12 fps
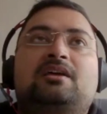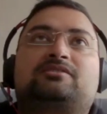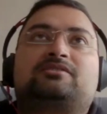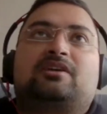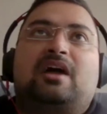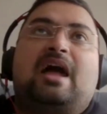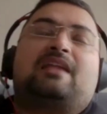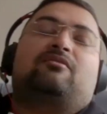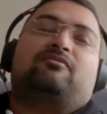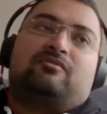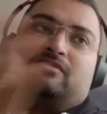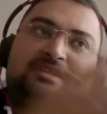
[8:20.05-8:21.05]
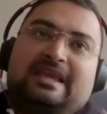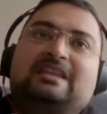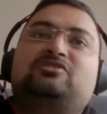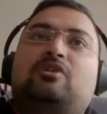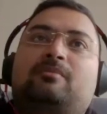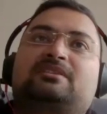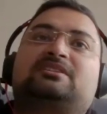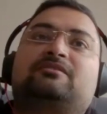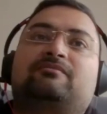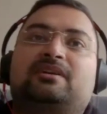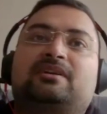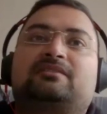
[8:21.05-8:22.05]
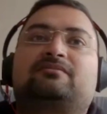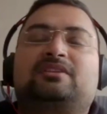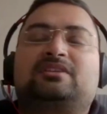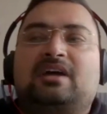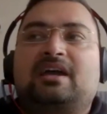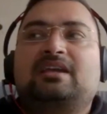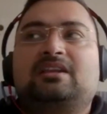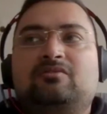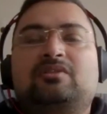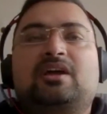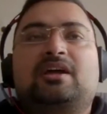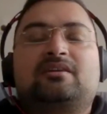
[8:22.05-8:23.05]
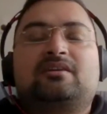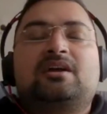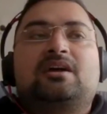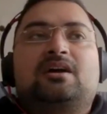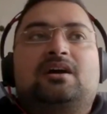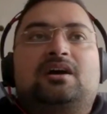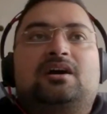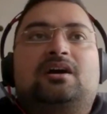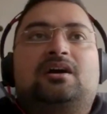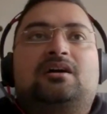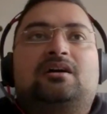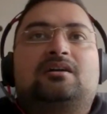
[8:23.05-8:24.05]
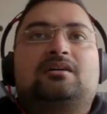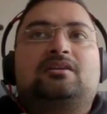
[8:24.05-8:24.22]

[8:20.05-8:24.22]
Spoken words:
So, and of course in job achievements, which I knew that I